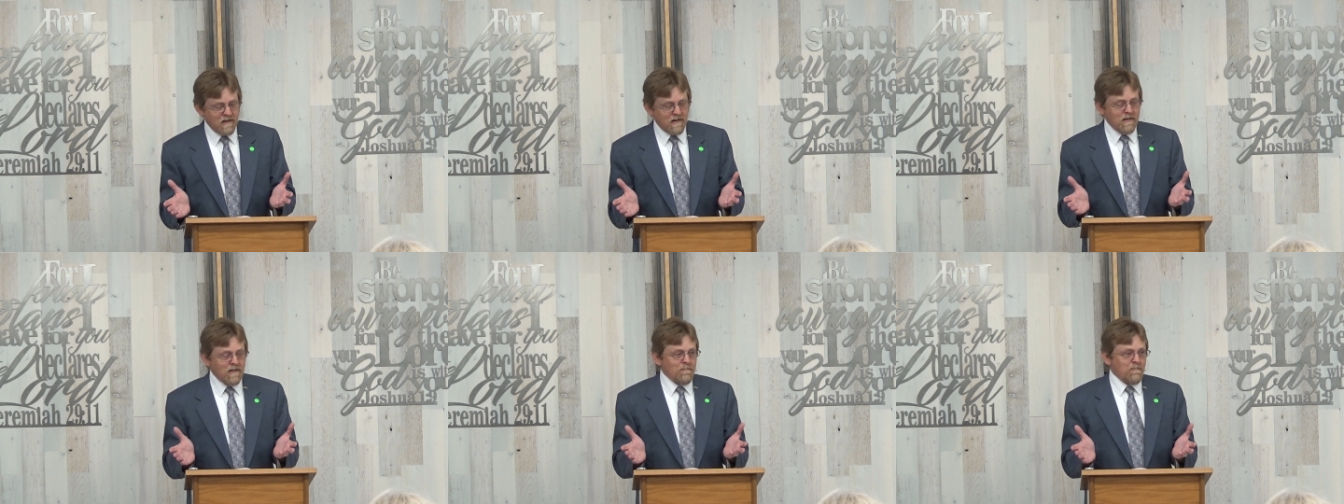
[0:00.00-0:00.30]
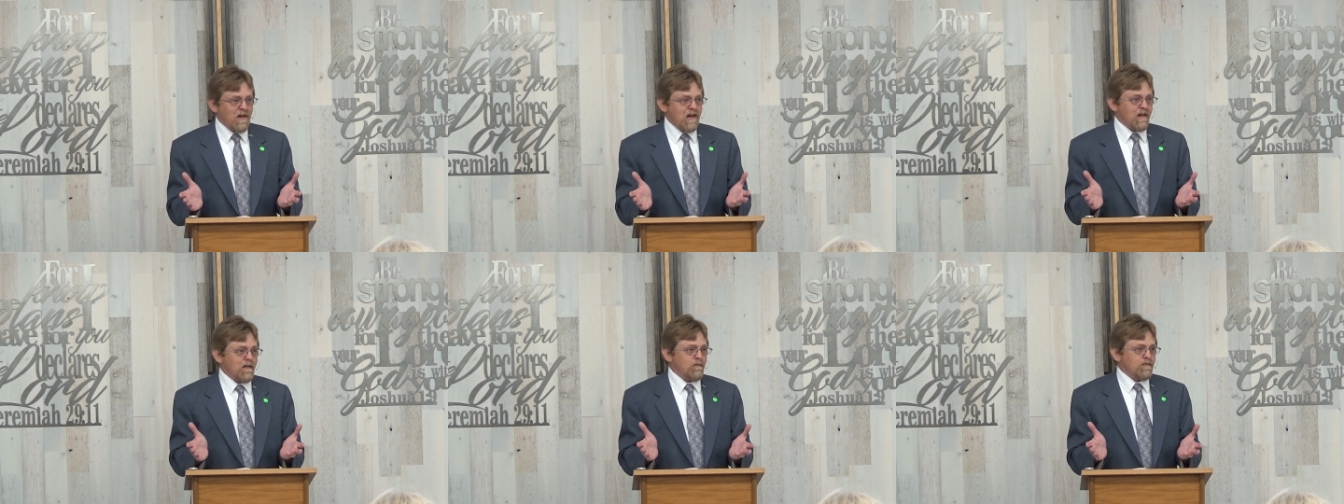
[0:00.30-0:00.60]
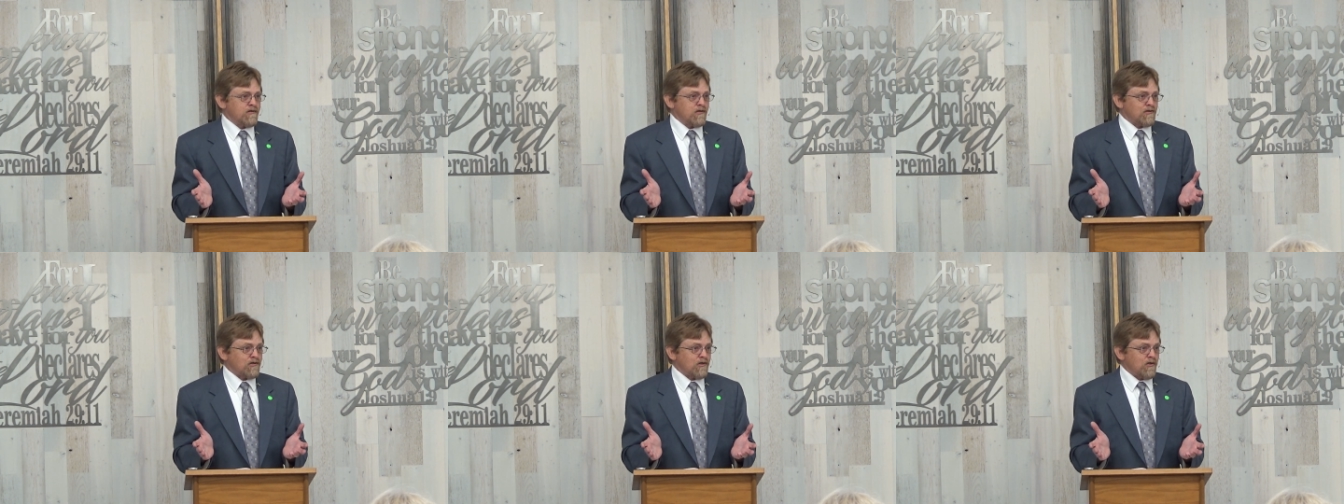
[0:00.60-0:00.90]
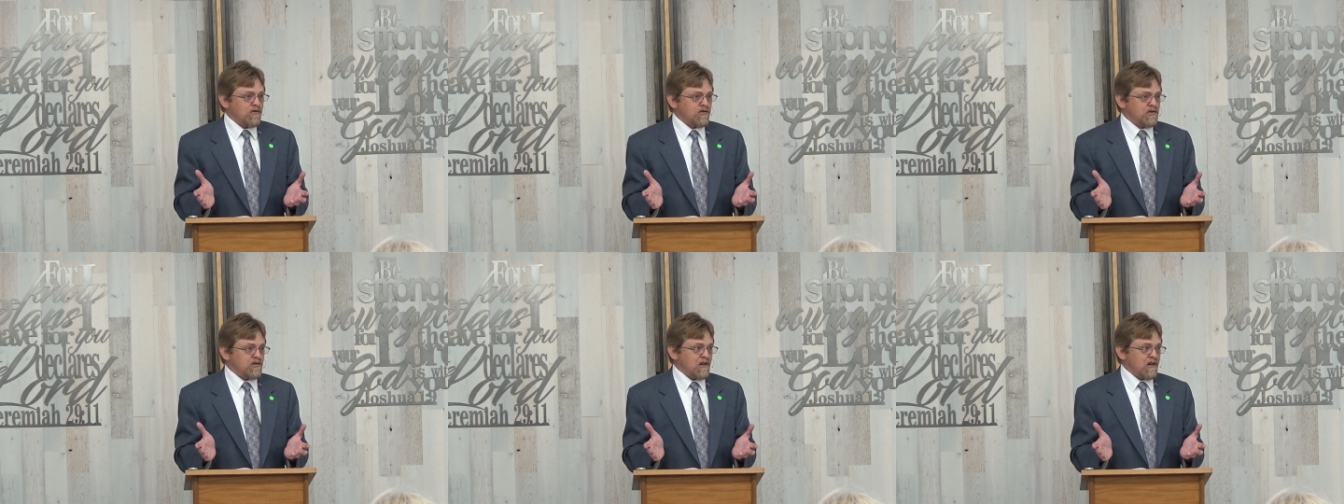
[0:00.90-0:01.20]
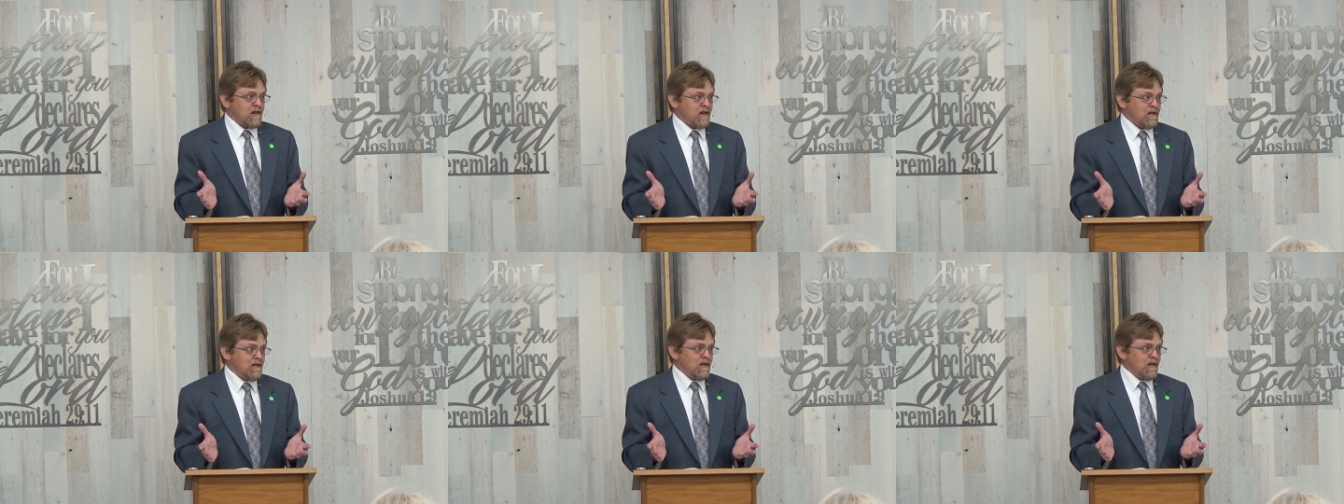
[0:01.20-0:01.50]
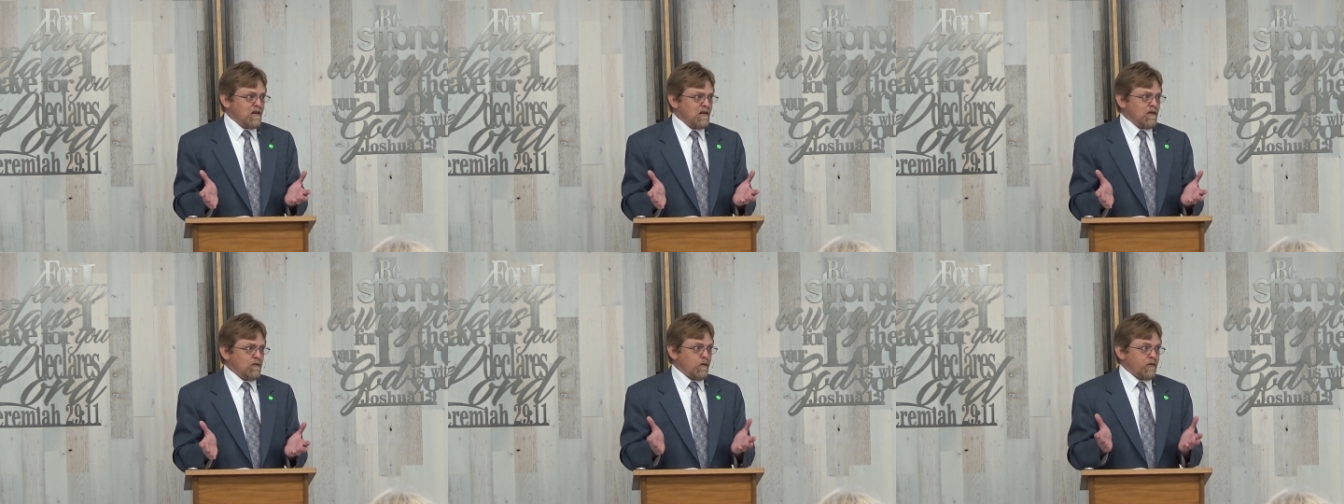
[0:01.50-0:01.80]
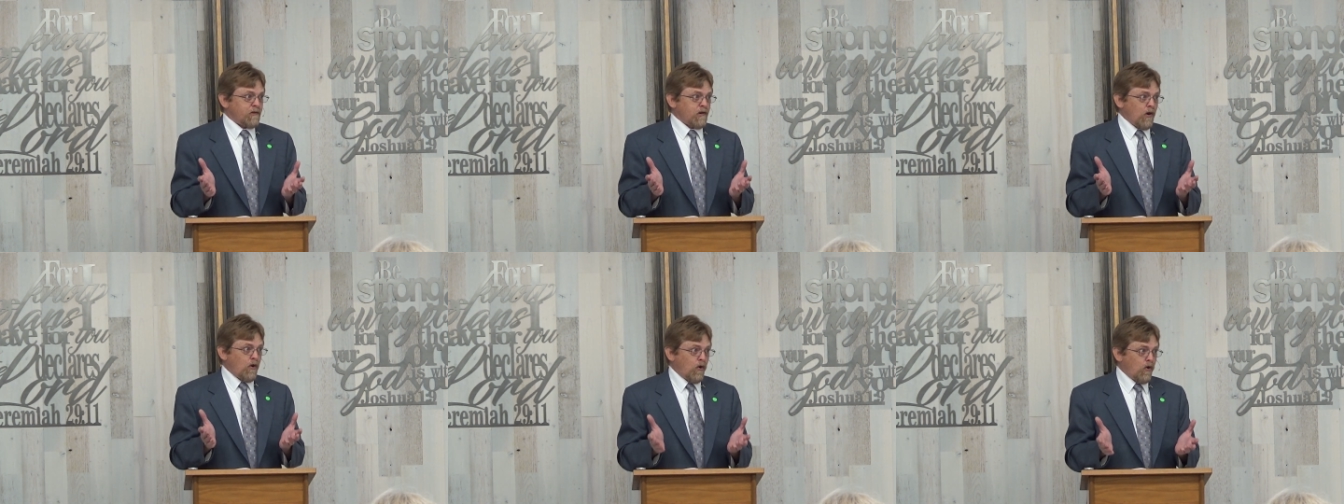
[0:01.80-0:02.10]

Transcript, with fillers: and the mane was associated with the